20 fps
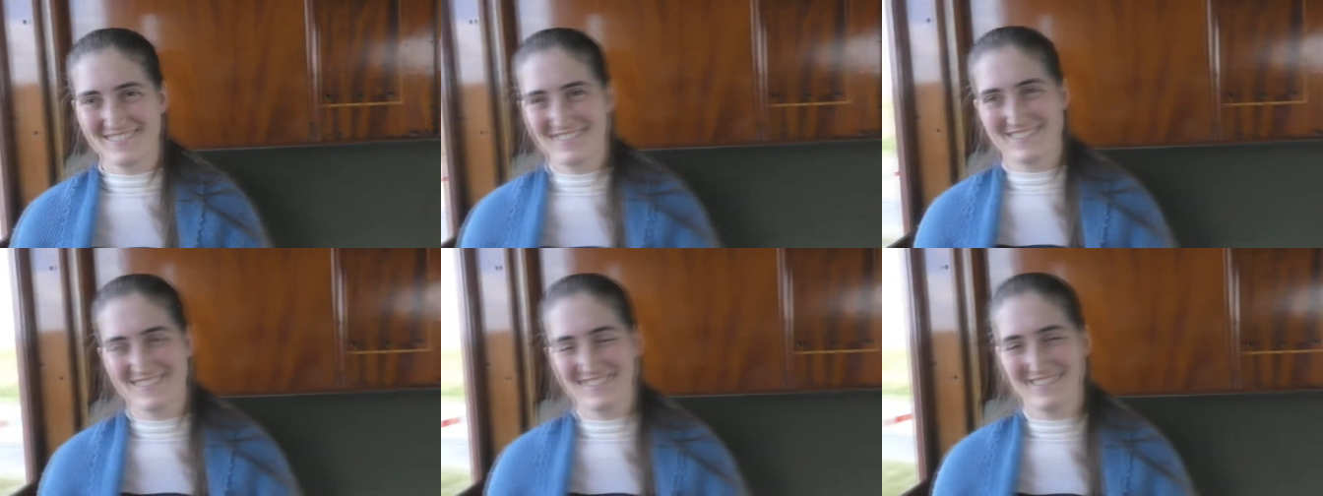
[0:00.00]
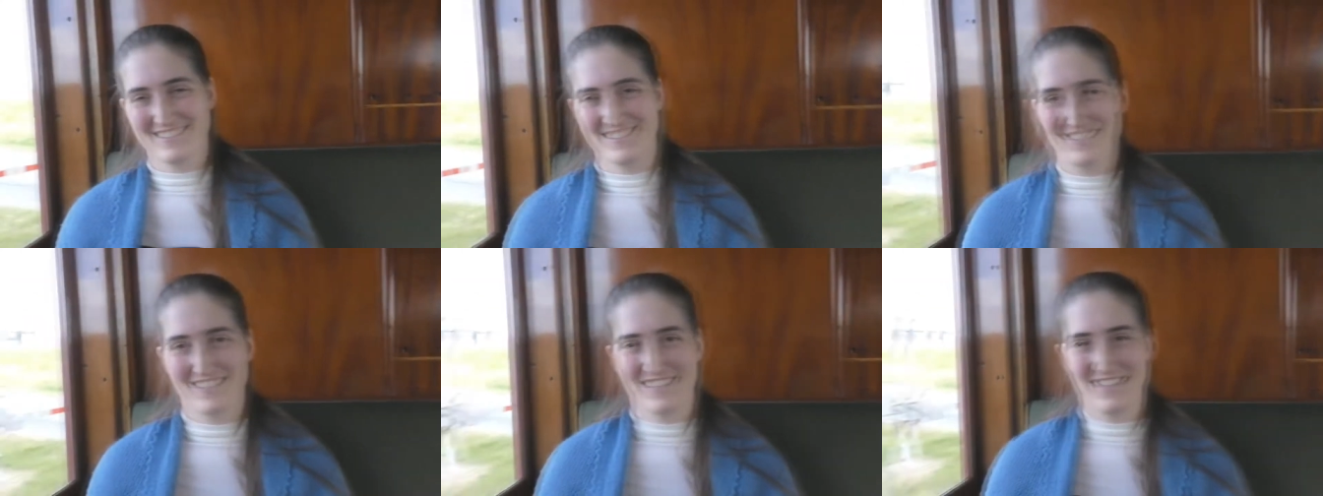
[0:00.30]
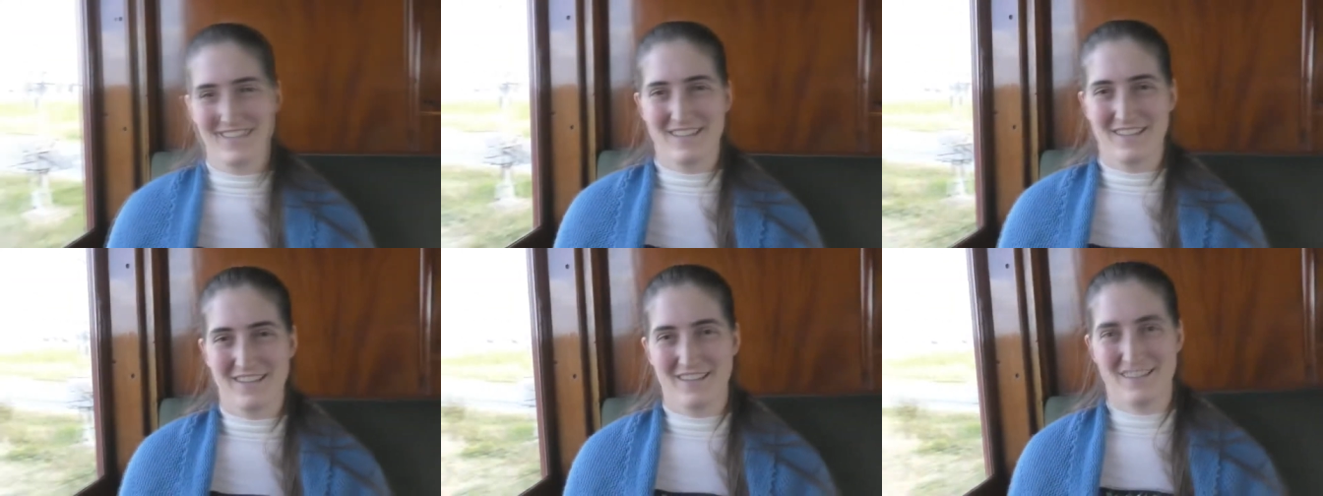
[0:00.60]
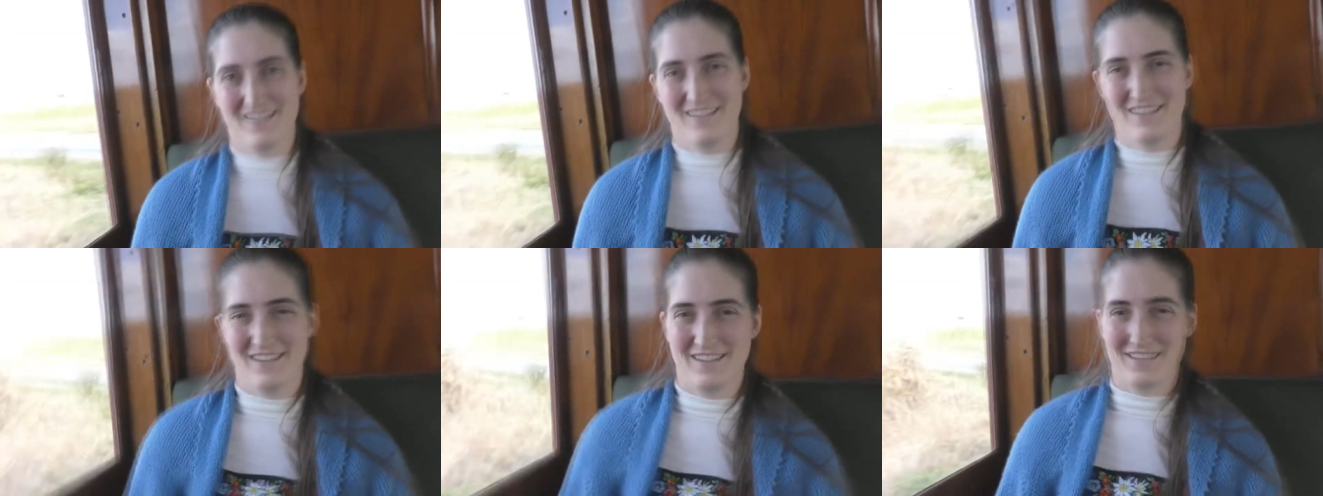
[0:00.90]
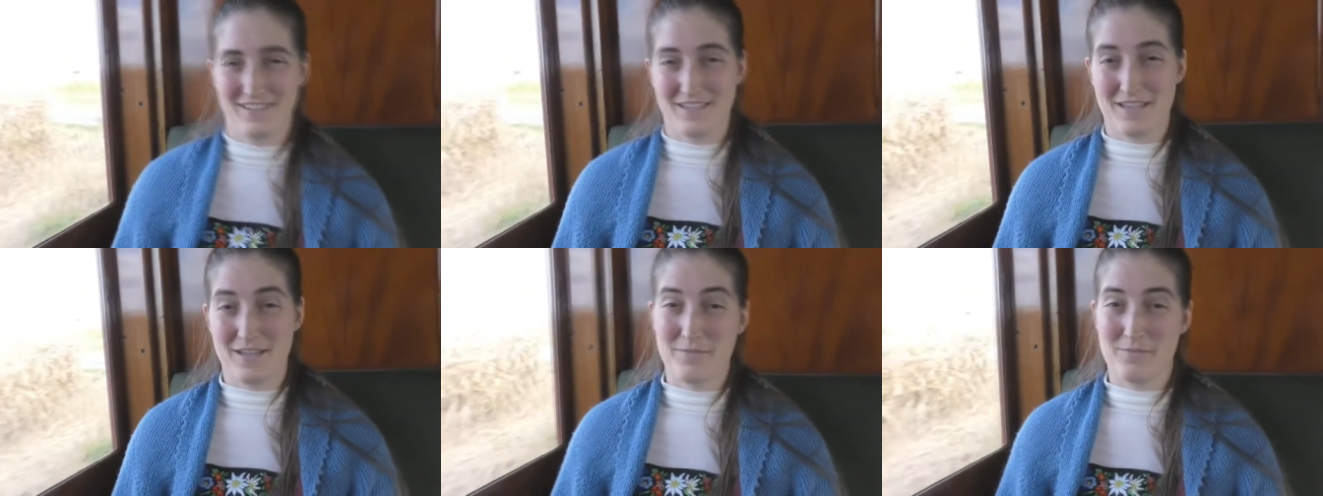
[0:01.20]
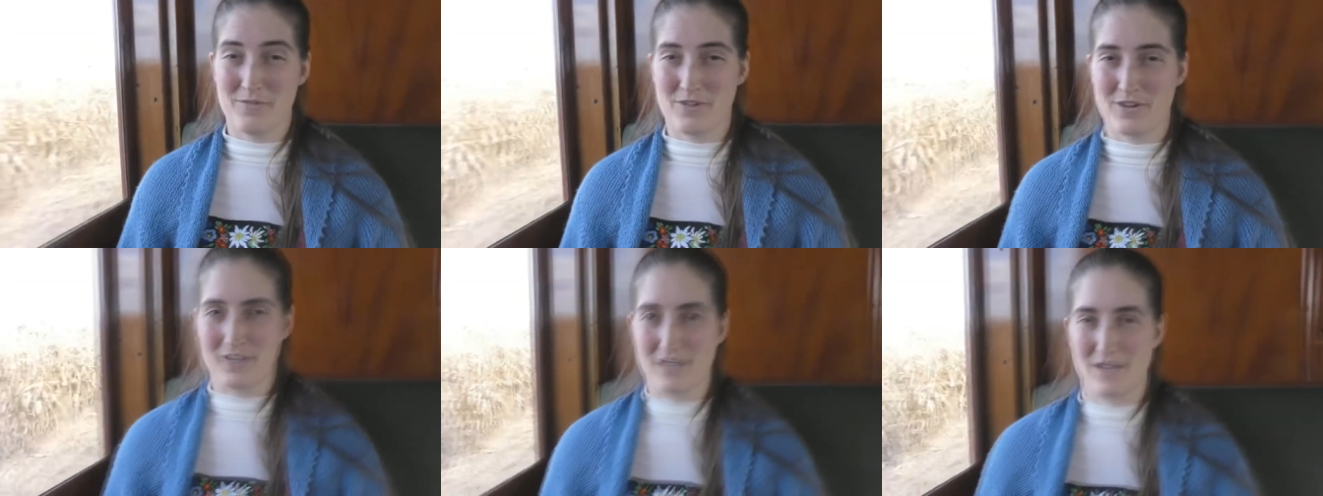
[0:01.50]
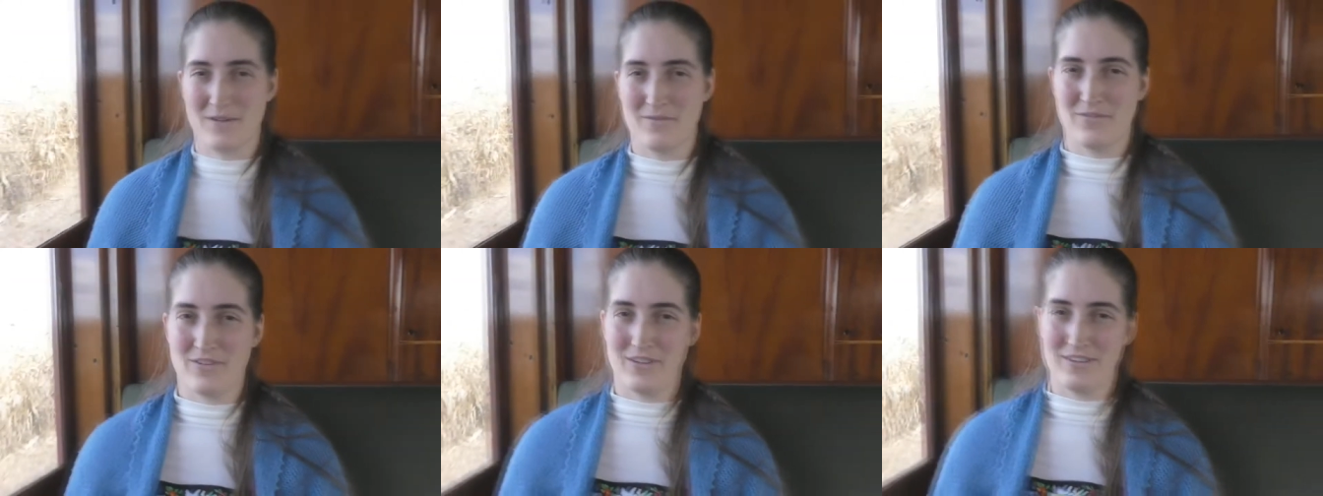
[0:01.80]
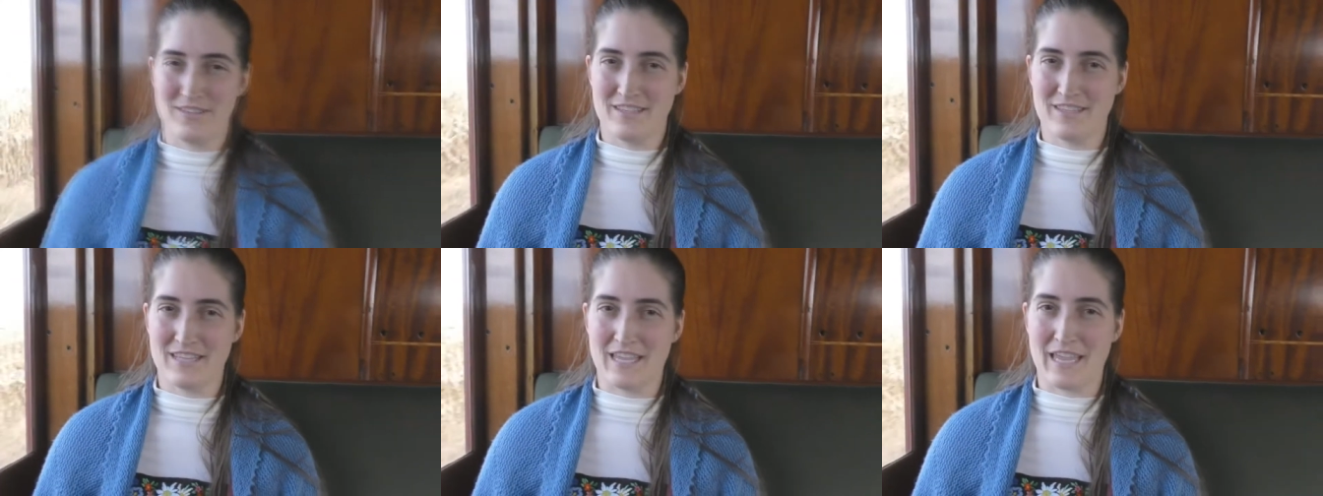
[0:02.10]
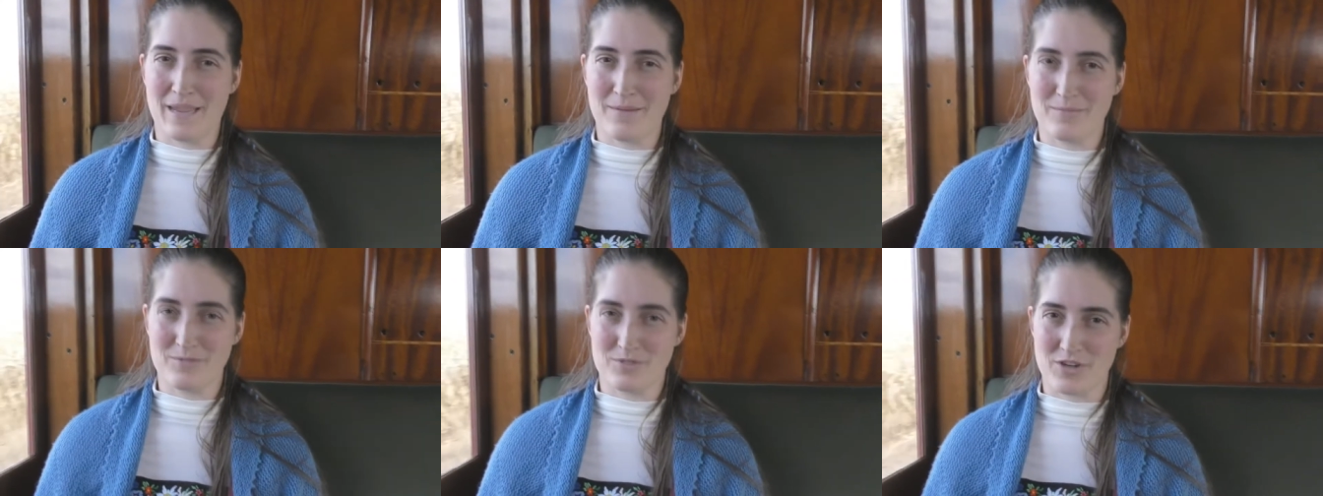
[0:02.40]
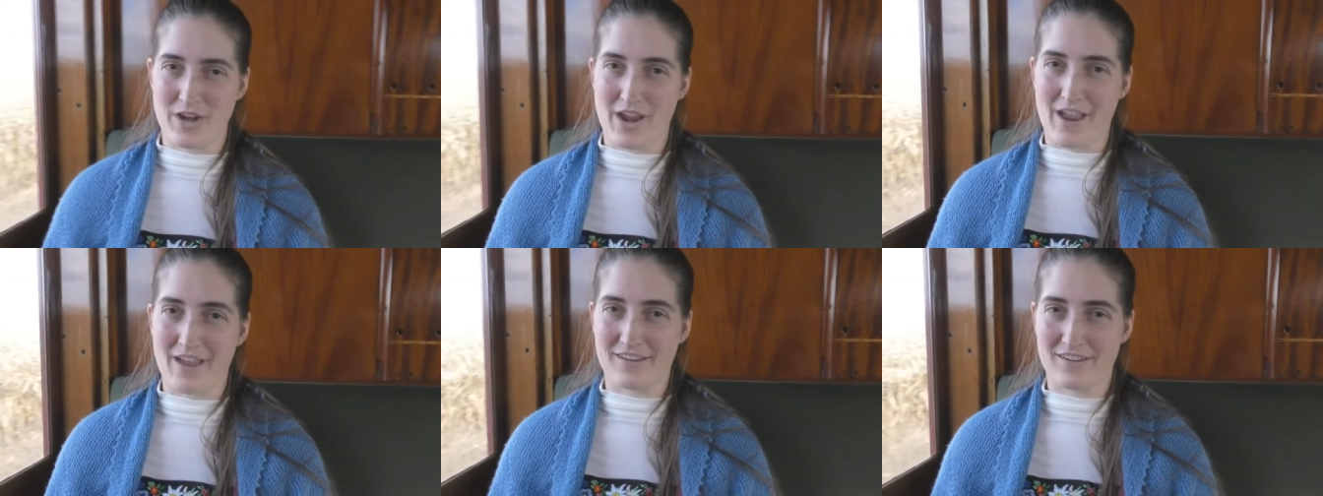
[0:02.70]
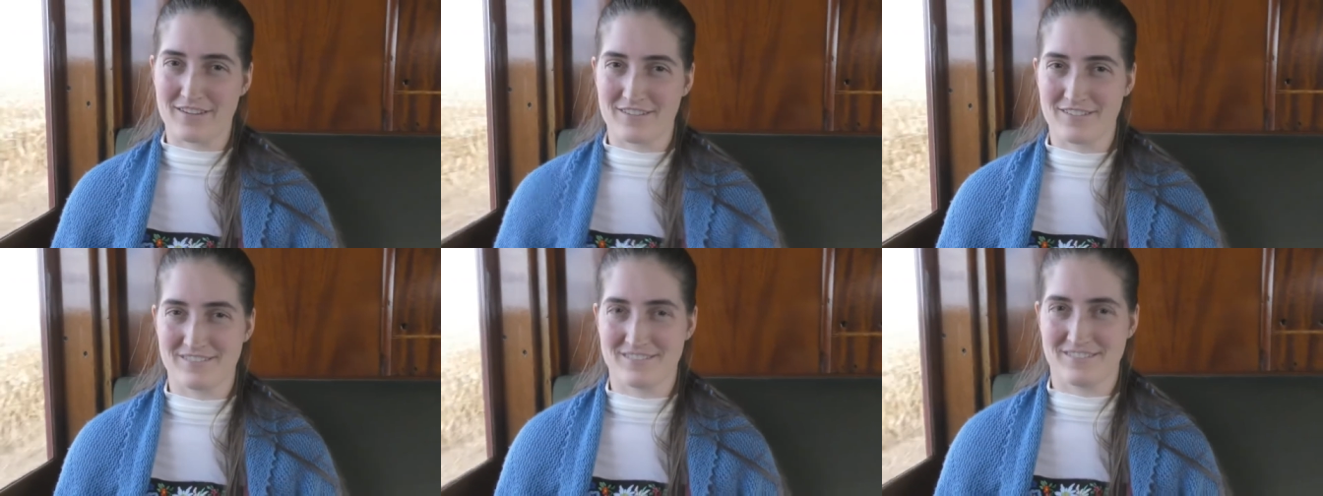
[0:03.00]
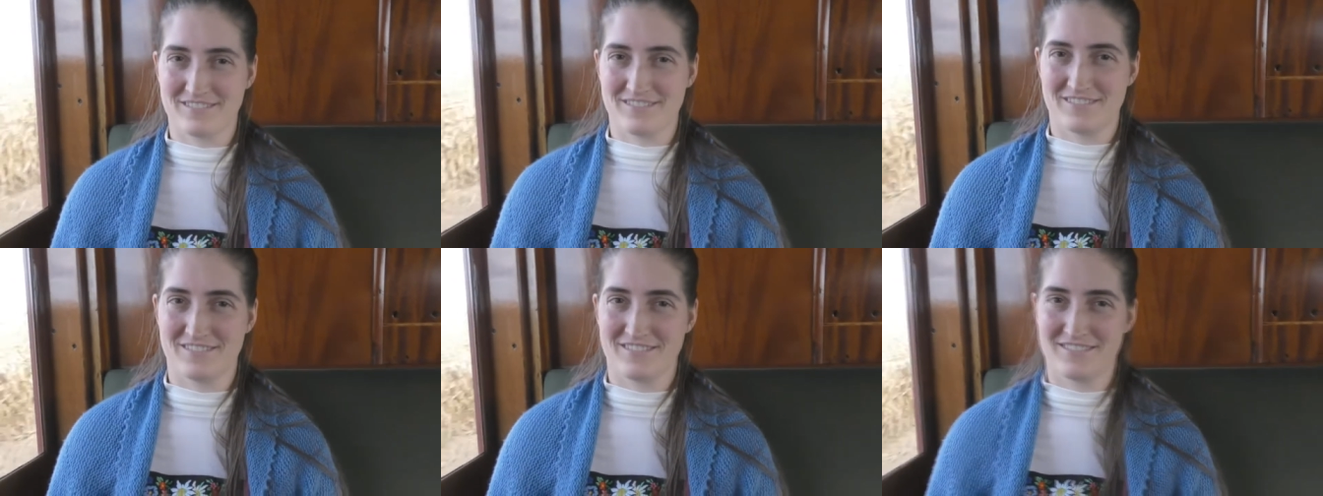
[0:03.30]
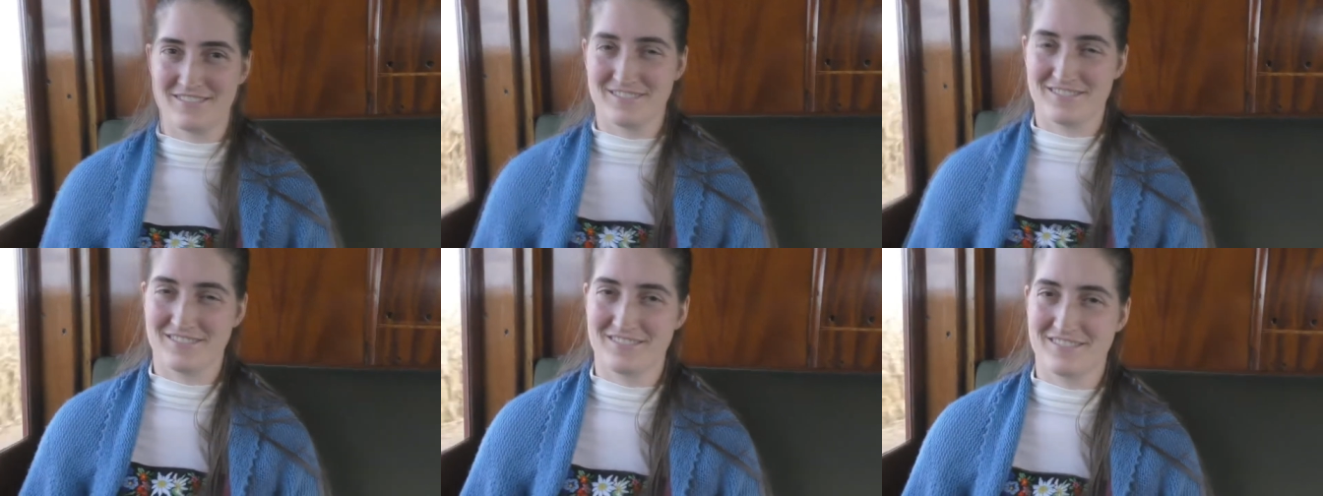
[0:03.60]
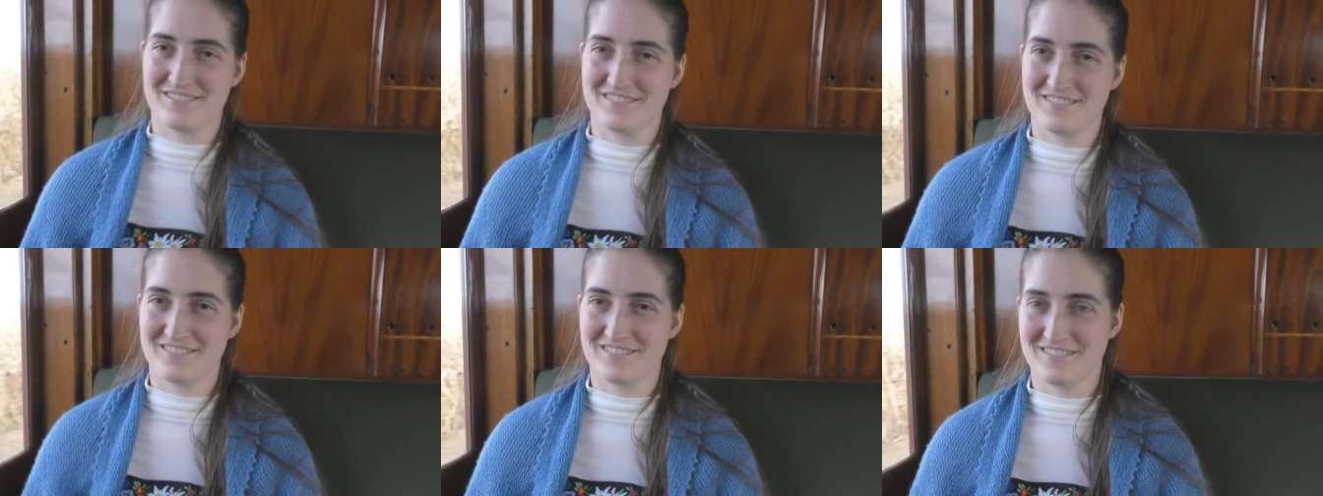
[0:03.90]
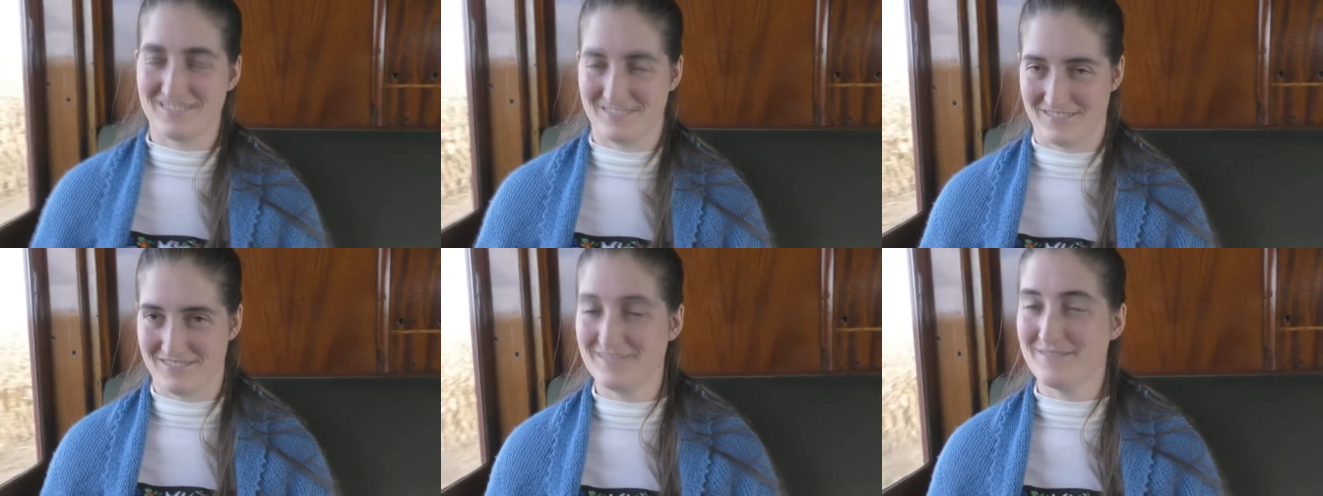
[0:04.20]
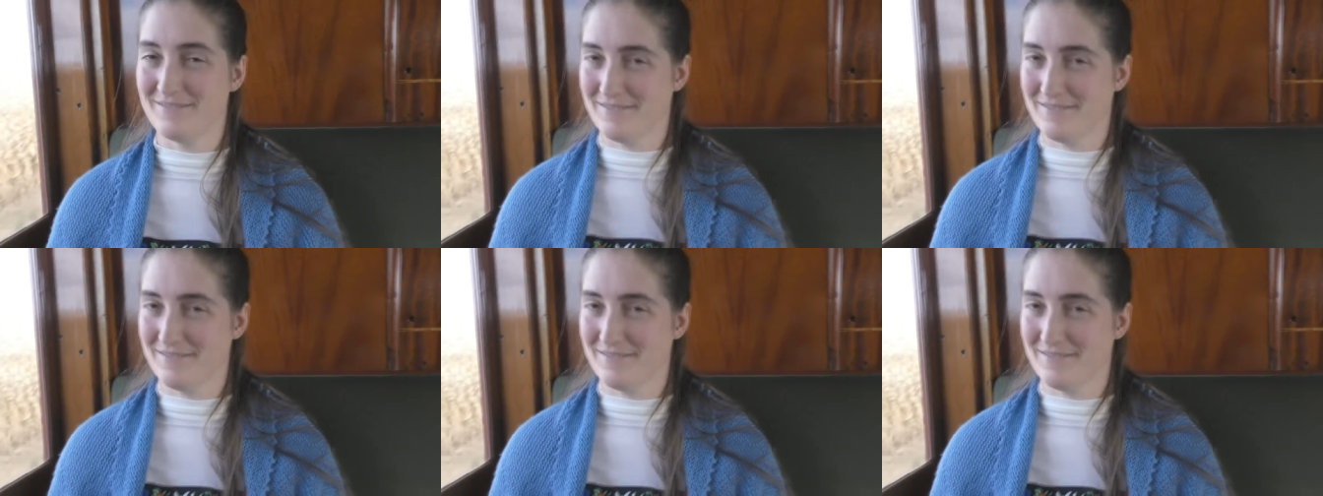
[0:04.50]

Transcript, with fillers: So, and a lot more comfy than the Amtrak. Yeah, slightly, huh?